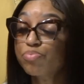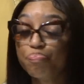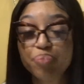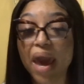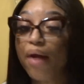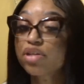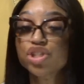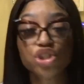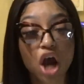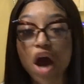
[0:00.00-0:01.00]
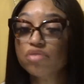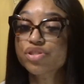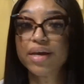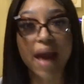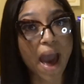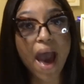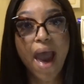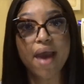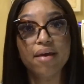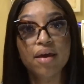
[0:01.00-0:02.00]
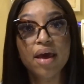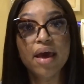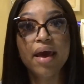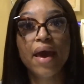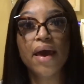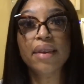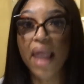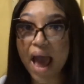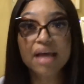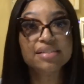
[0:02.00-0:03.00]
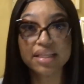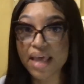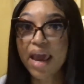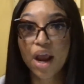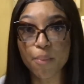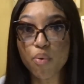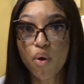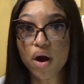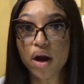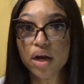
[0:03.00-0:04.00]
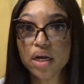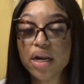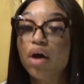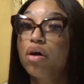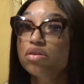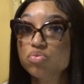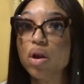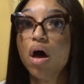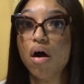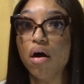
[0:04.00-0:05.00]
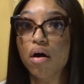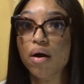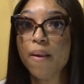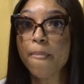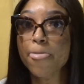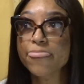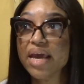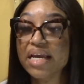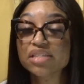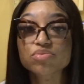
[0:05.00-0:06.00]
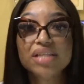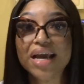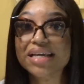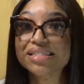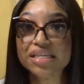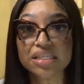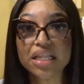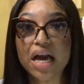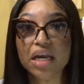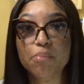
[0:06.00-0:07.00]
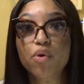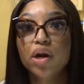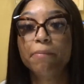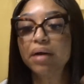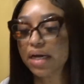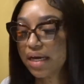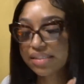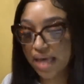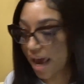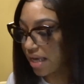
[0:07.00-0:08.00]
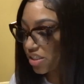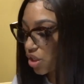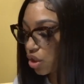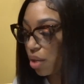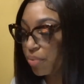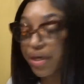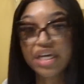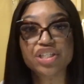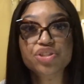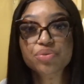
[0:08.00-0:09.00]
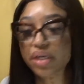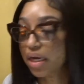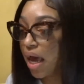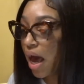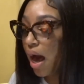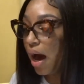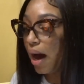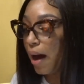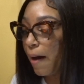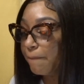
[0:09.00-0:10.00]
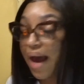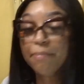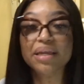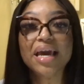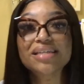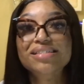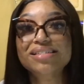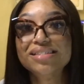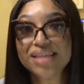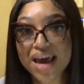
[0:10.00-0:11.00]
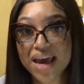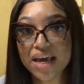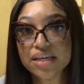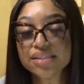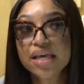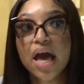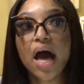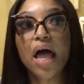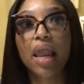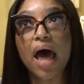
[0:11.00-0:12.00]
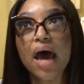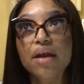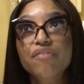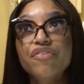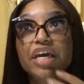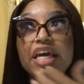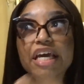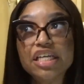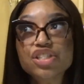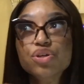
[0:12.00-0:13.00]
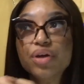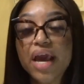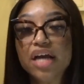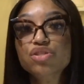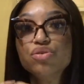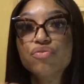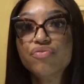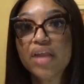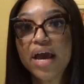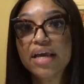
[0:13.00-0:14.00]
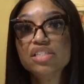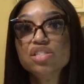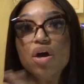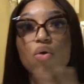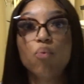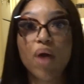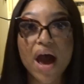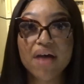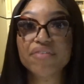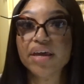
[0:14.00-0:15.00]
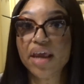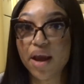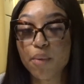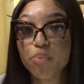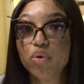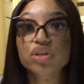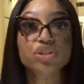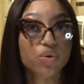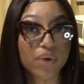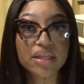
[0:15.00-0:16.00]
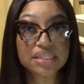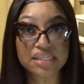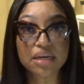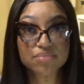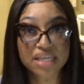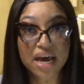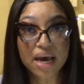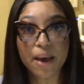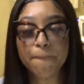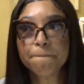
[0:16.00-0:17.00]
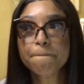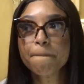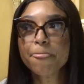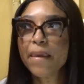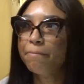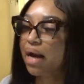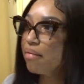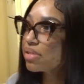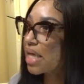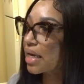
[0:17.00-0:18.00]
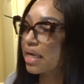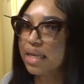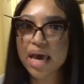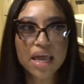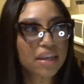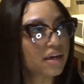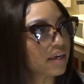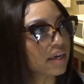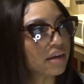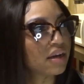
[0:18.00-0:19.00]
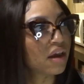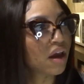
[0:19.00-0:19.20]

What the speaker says: Paris Charles de Gaulle lines at that airport, now those were long. And this was like at 6 o'clock in the morning, because as the global entry application says, a lot of international flights arrive at airports around the same time. But I was like in line looking